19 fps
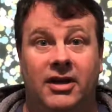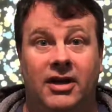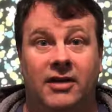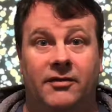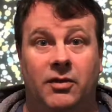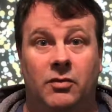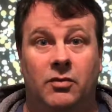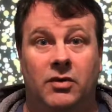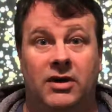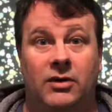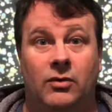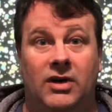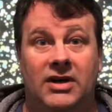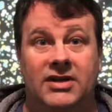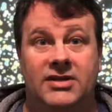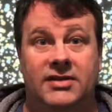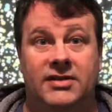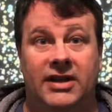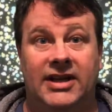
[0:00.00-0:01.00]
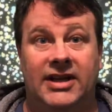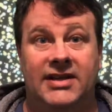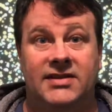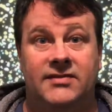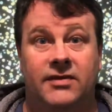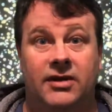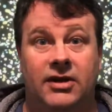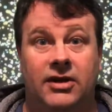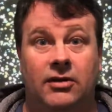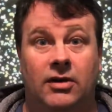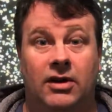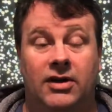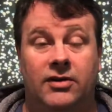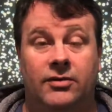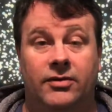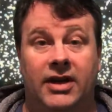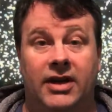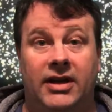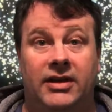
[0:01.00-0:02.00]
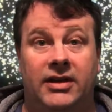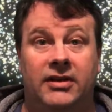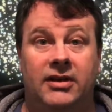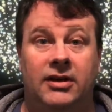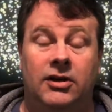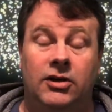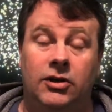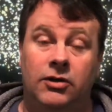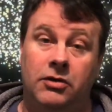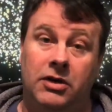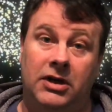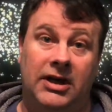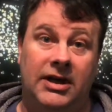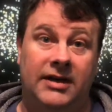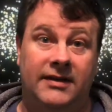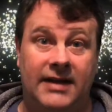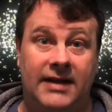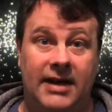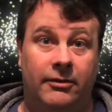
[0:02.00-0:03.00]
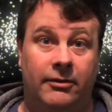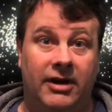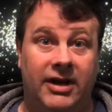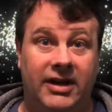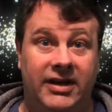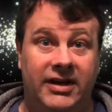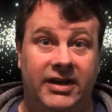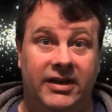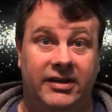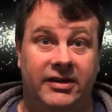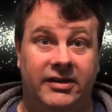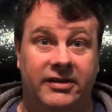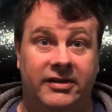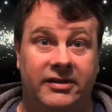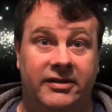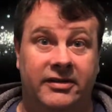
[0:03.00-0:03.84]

if you want to watch the last video I created, you can get that right here.